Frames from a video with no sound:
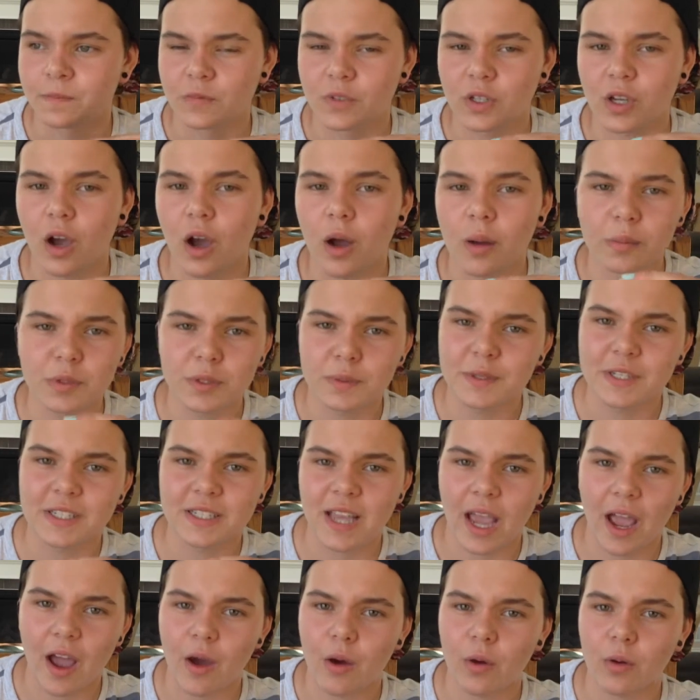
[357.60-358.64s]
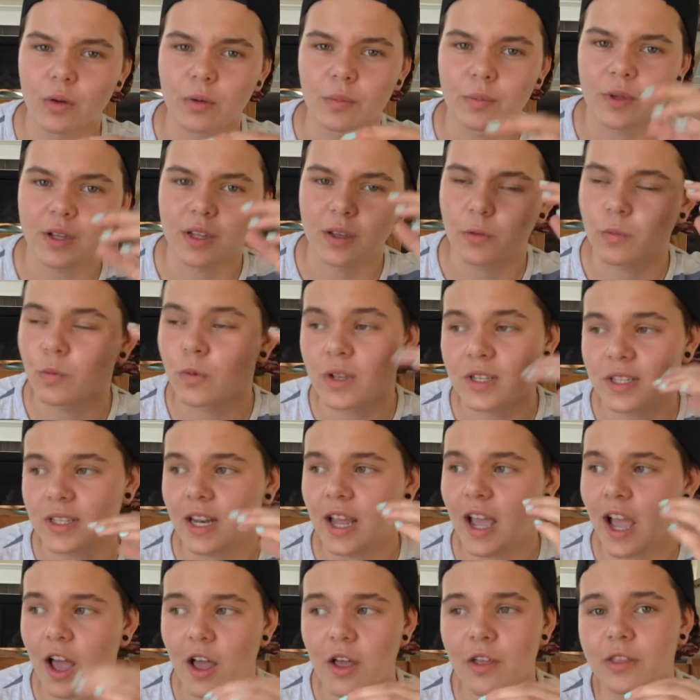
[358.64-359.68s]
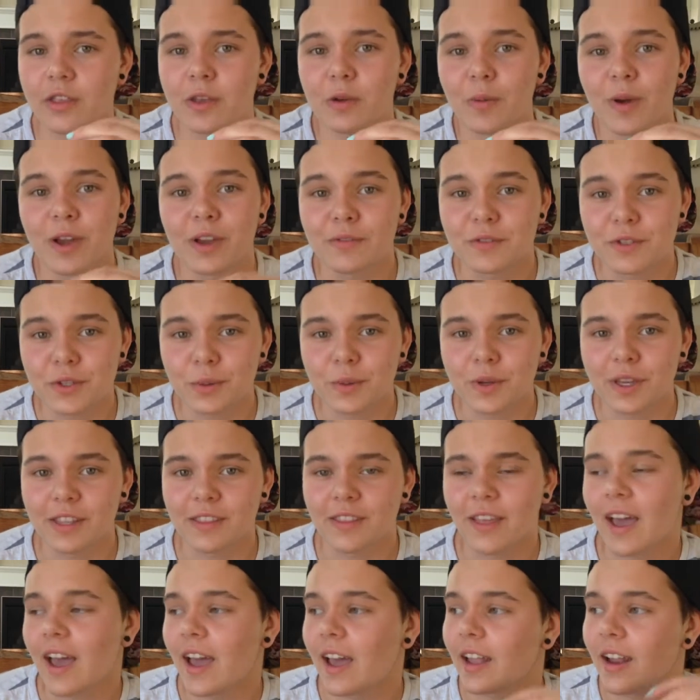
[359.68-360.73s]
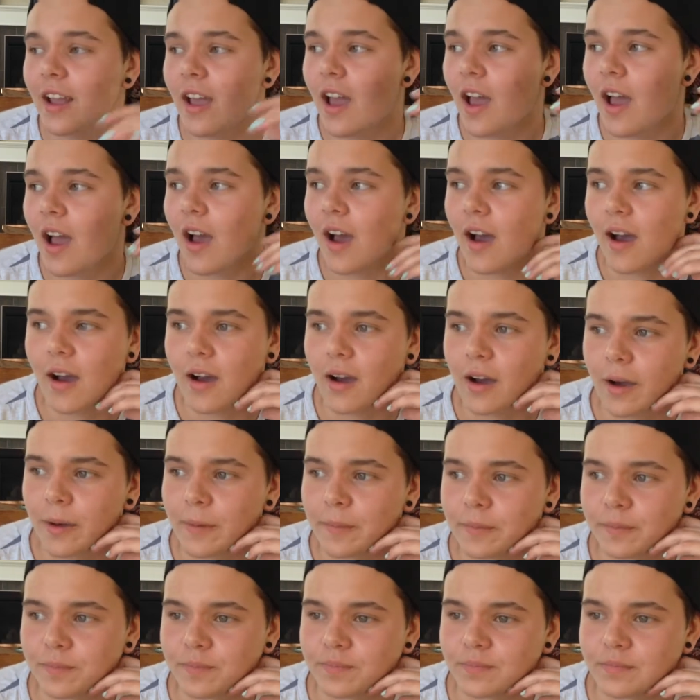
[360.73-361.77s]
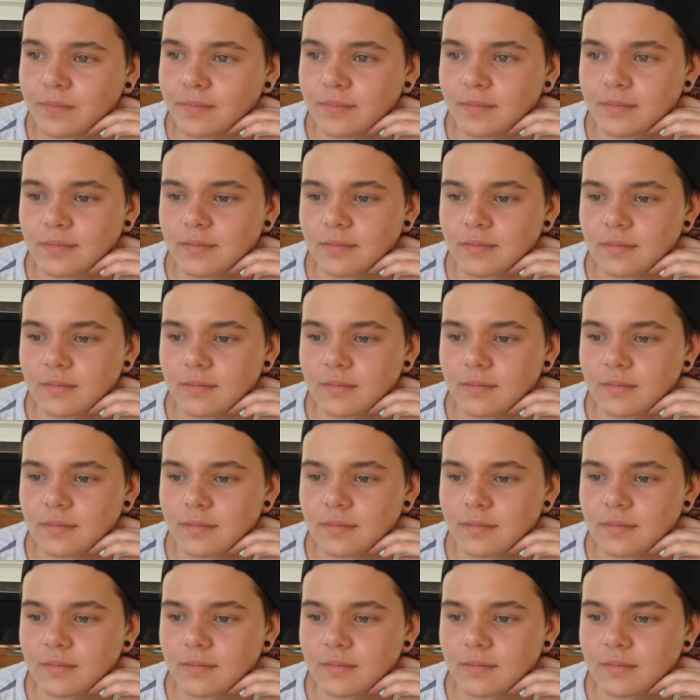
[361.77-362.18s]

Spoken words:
calmed me down. It wasn't a healthy way of doing that, and